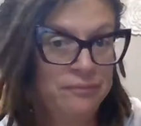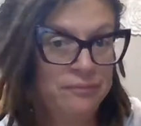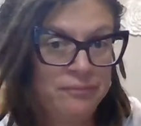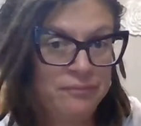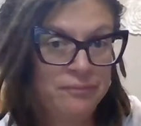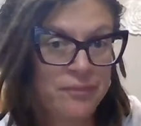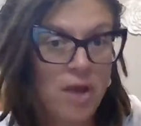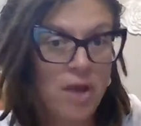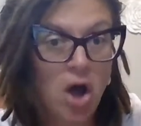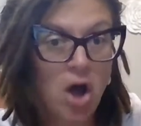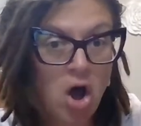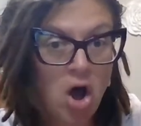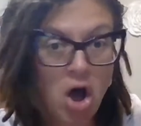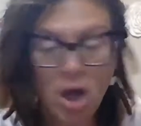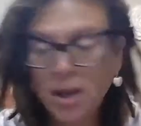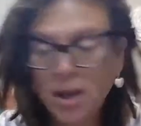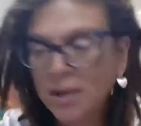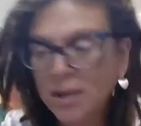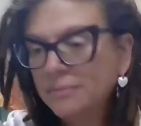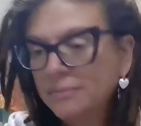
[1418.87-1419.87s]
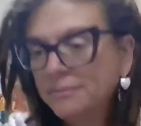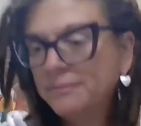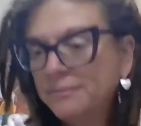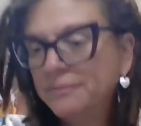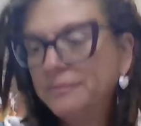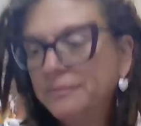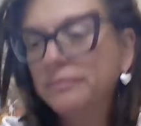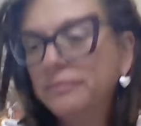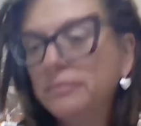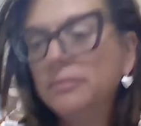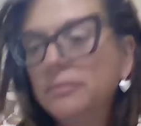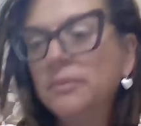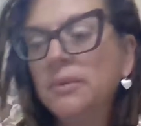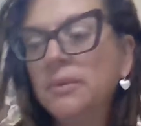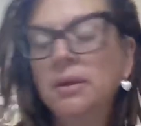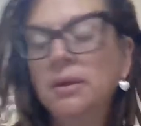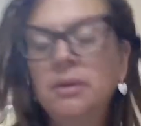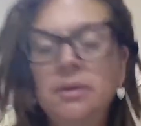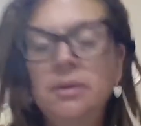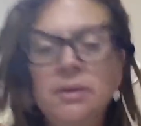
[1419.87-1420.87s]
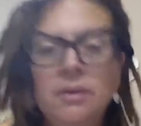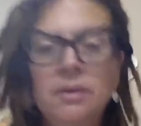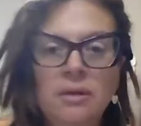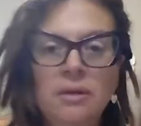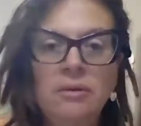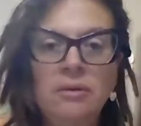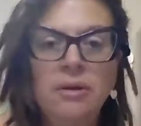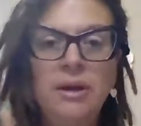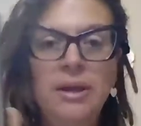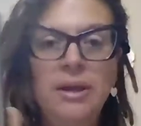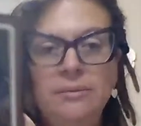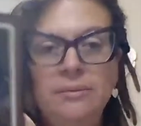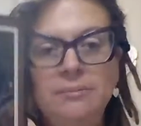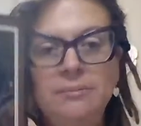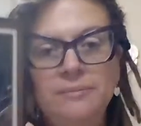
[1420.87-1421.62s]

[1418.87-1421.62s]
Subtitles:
Hog. All right.